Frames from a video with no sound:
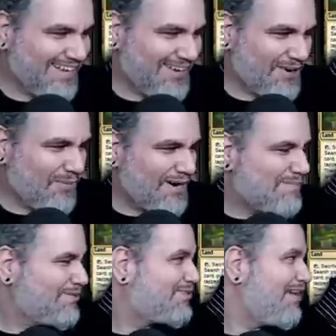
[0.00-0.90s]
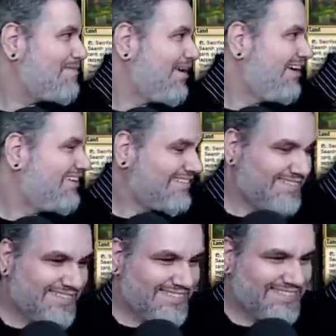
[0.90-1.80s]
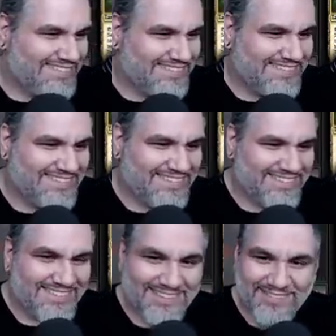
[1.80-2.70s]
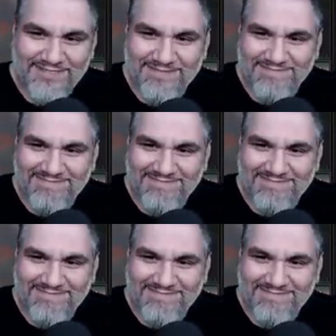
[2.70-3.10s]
Oh, what up? It's Grandma. Oh, hey, what up, Grandma?